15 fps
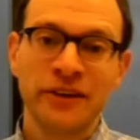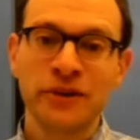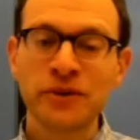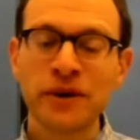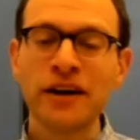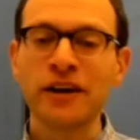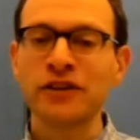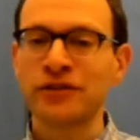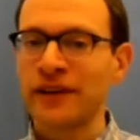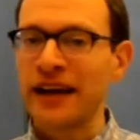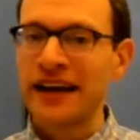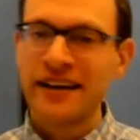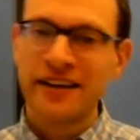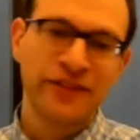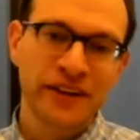new drugs,
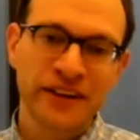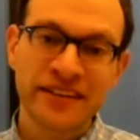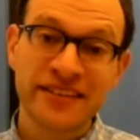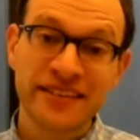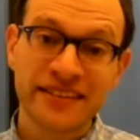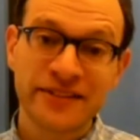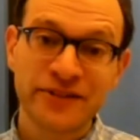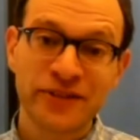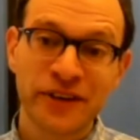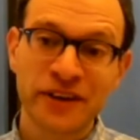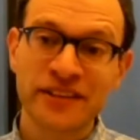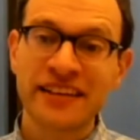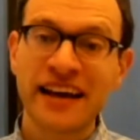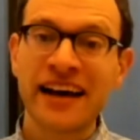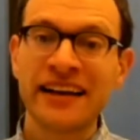for
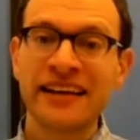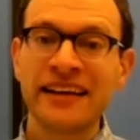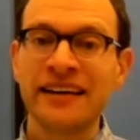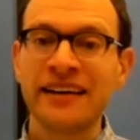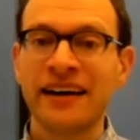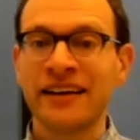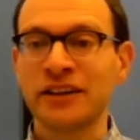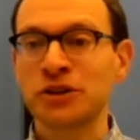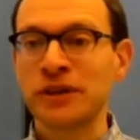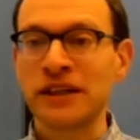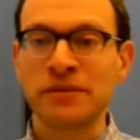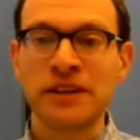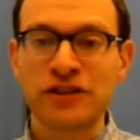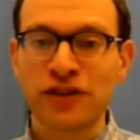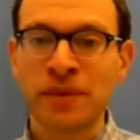deciding on
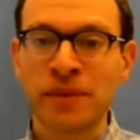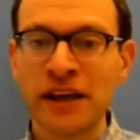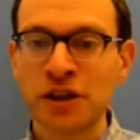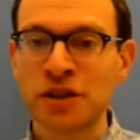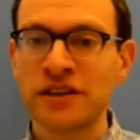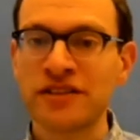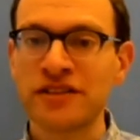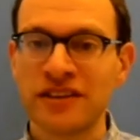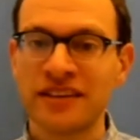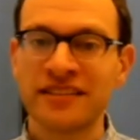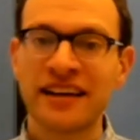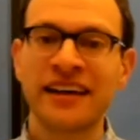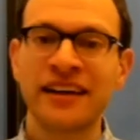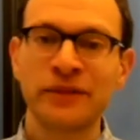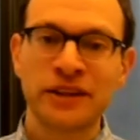treatments for patients and
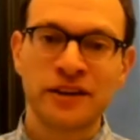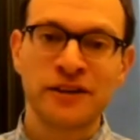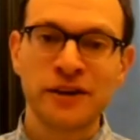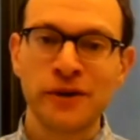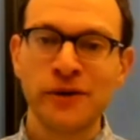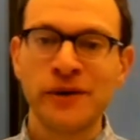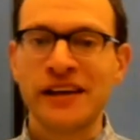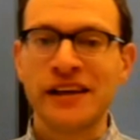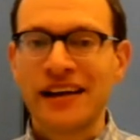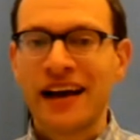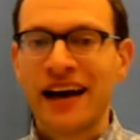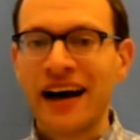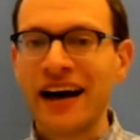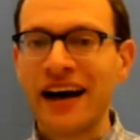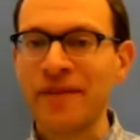deciding what to do,
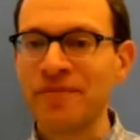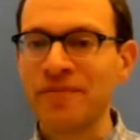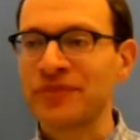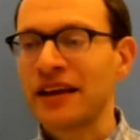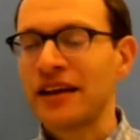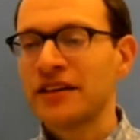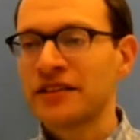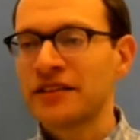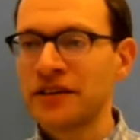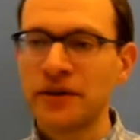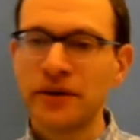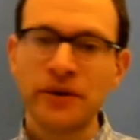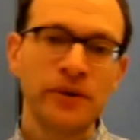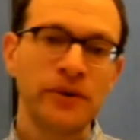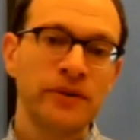
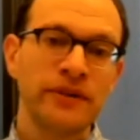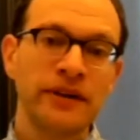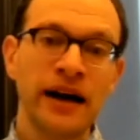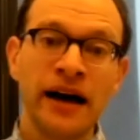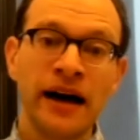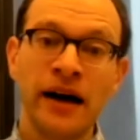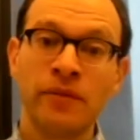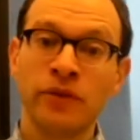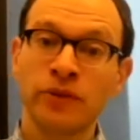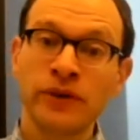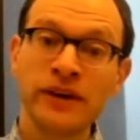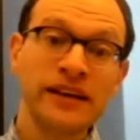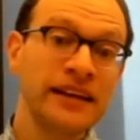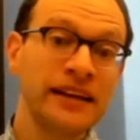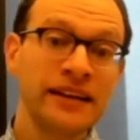to
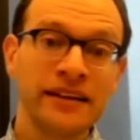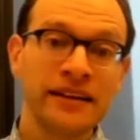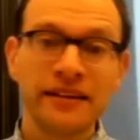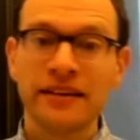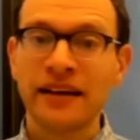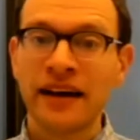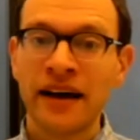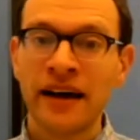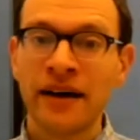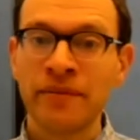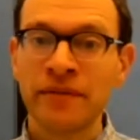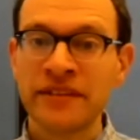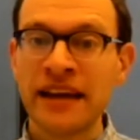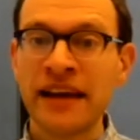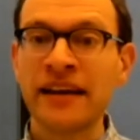reading
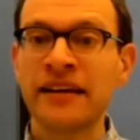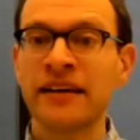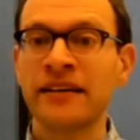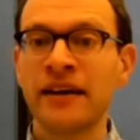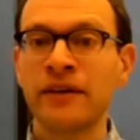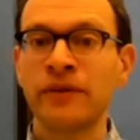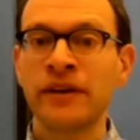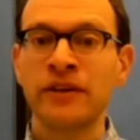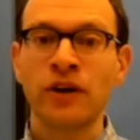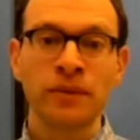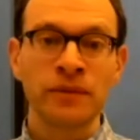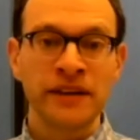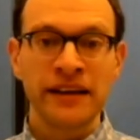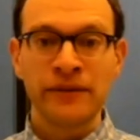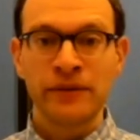data that we
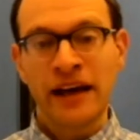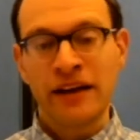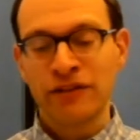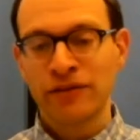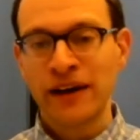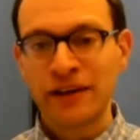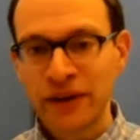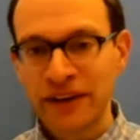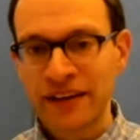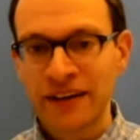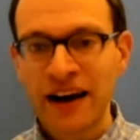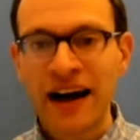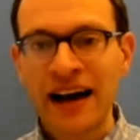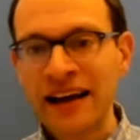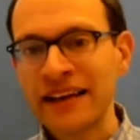normally would have read with our
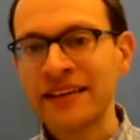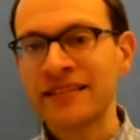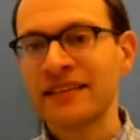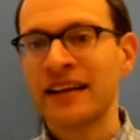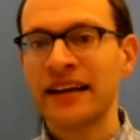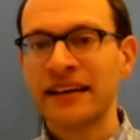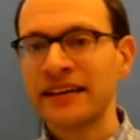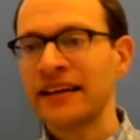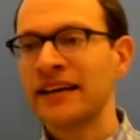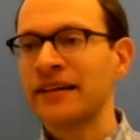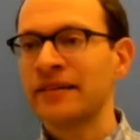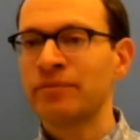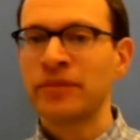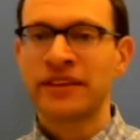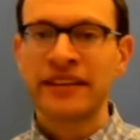eyes, like
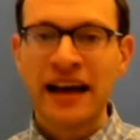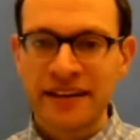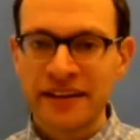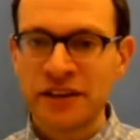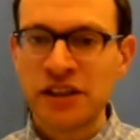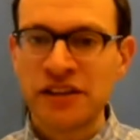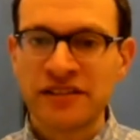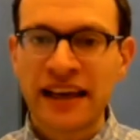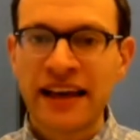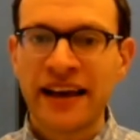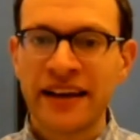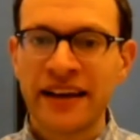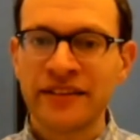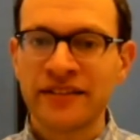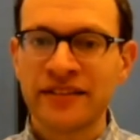pathology
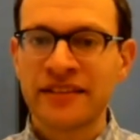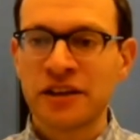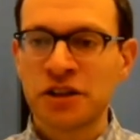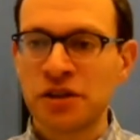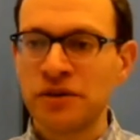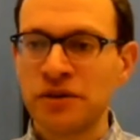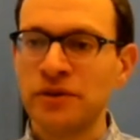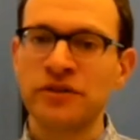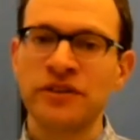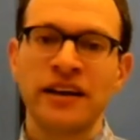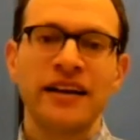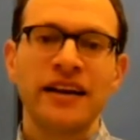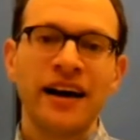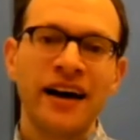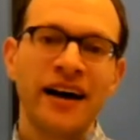scans, tissues,
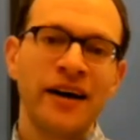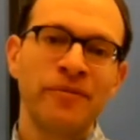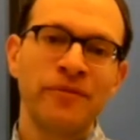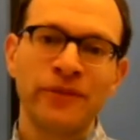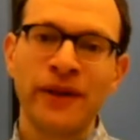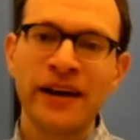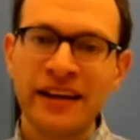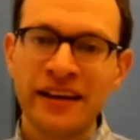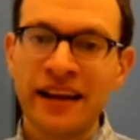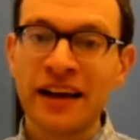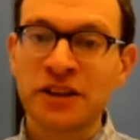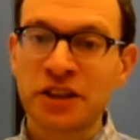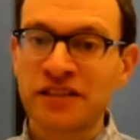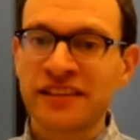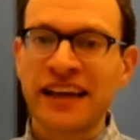
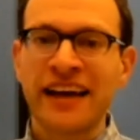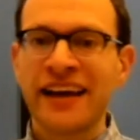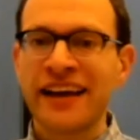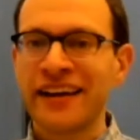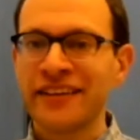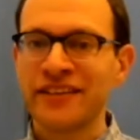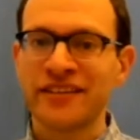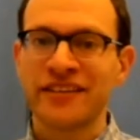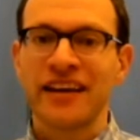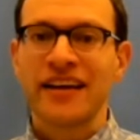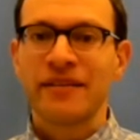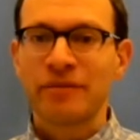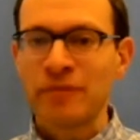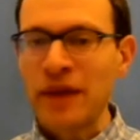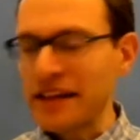radiologic scans,
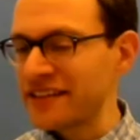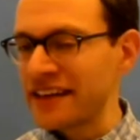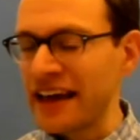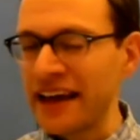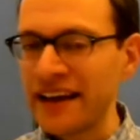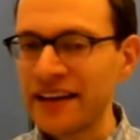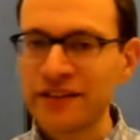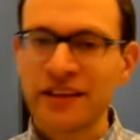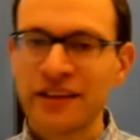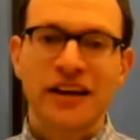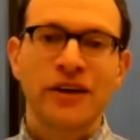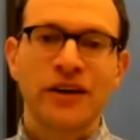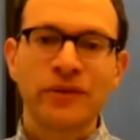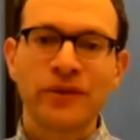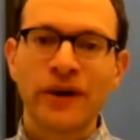PET scans,
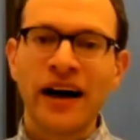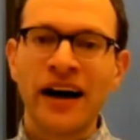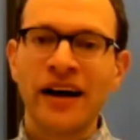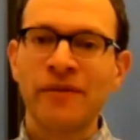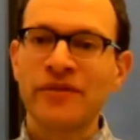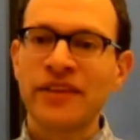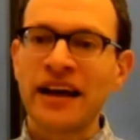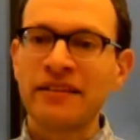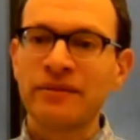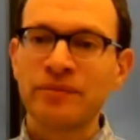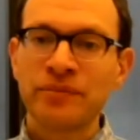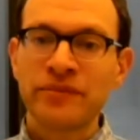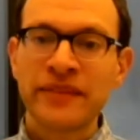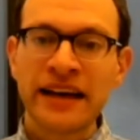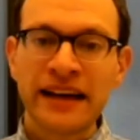
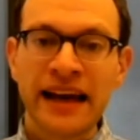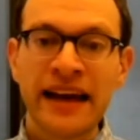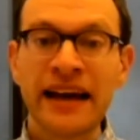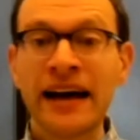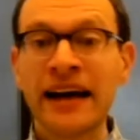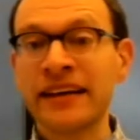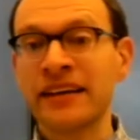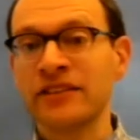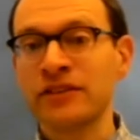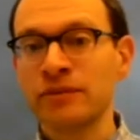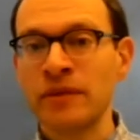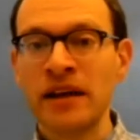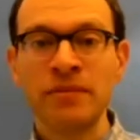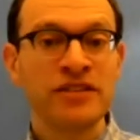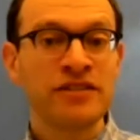that AI can
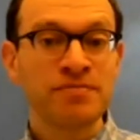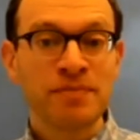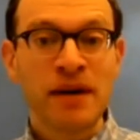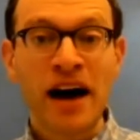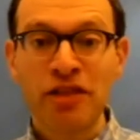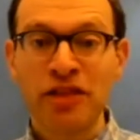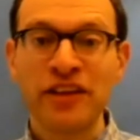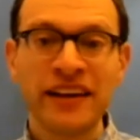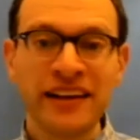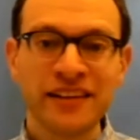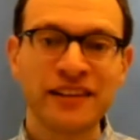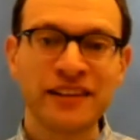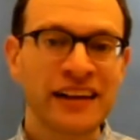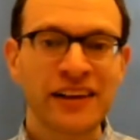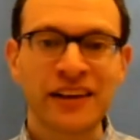maybe spot
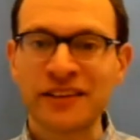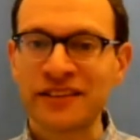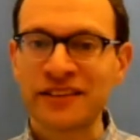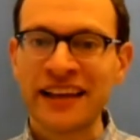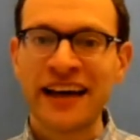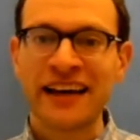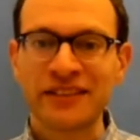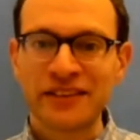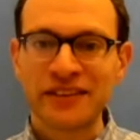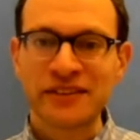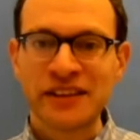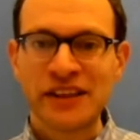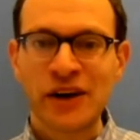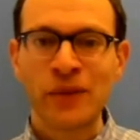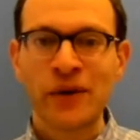things that
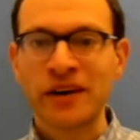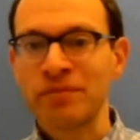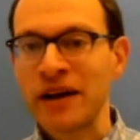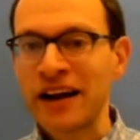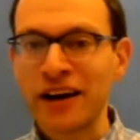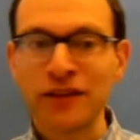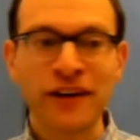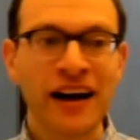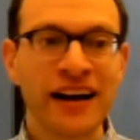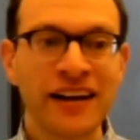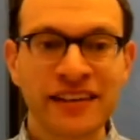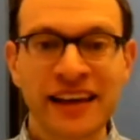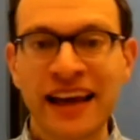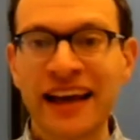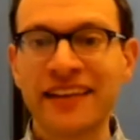one pair of
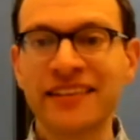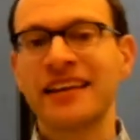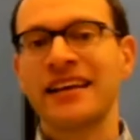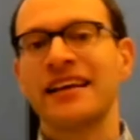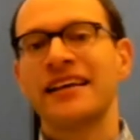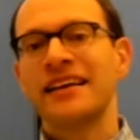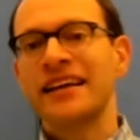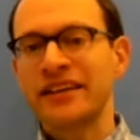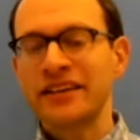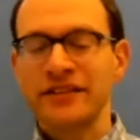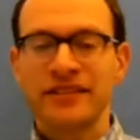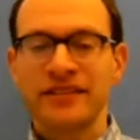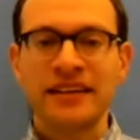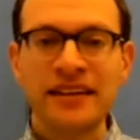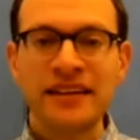eyes can't. It can
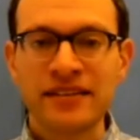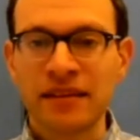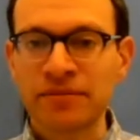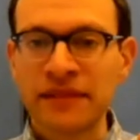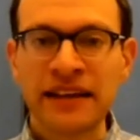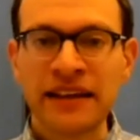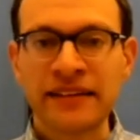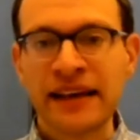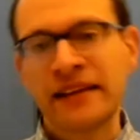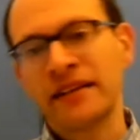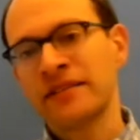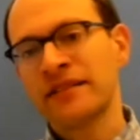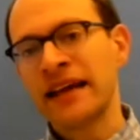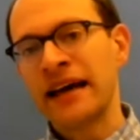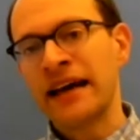see something
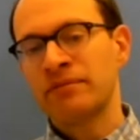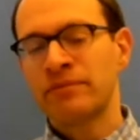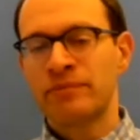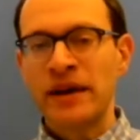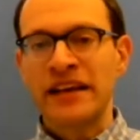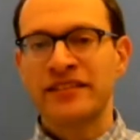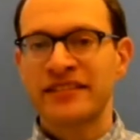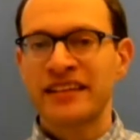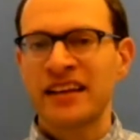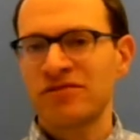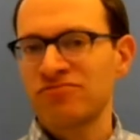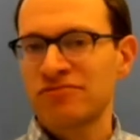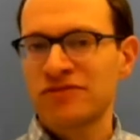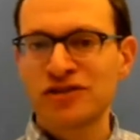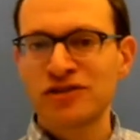that based
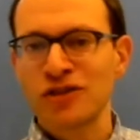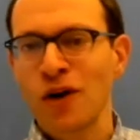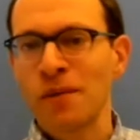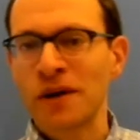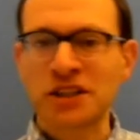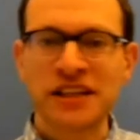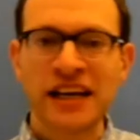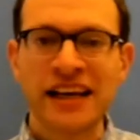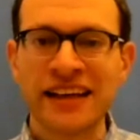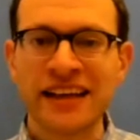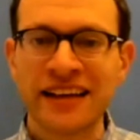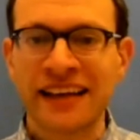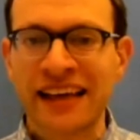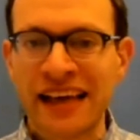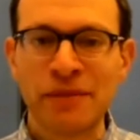on so much data
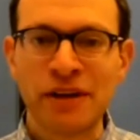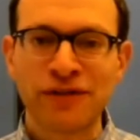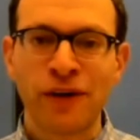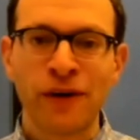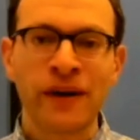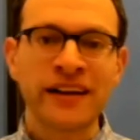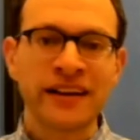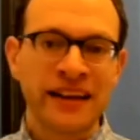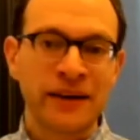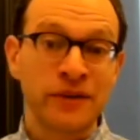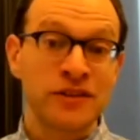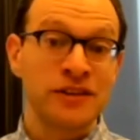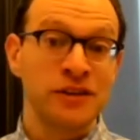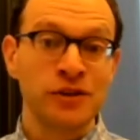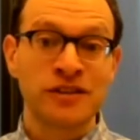that came before it, that
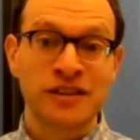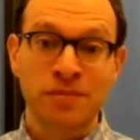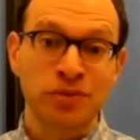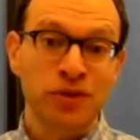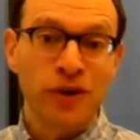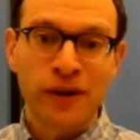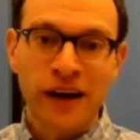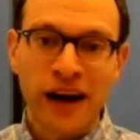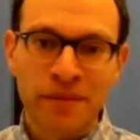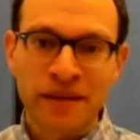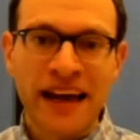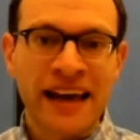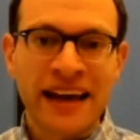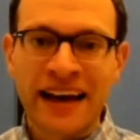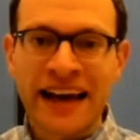was used to program
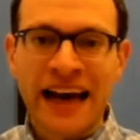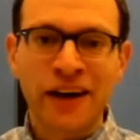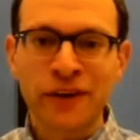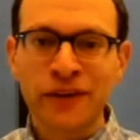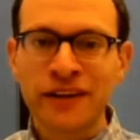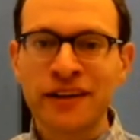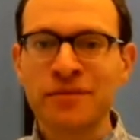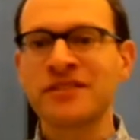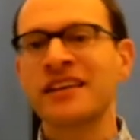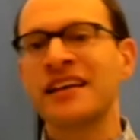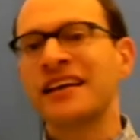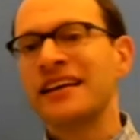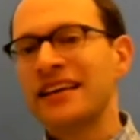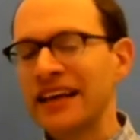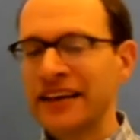the AI algorithms,
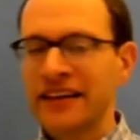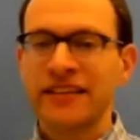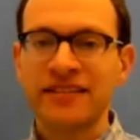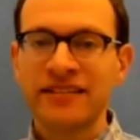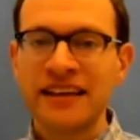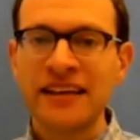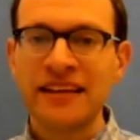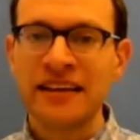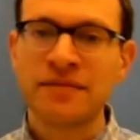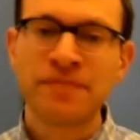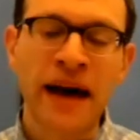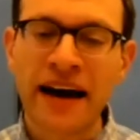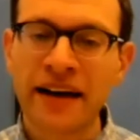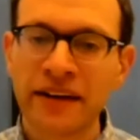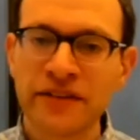it can see these
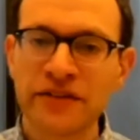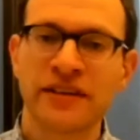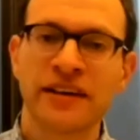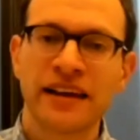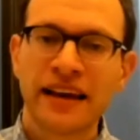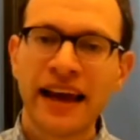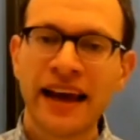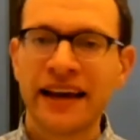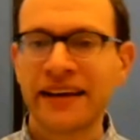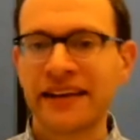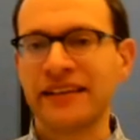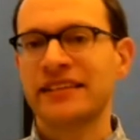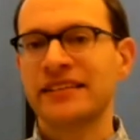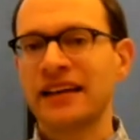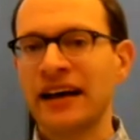patterns
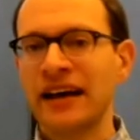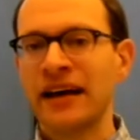and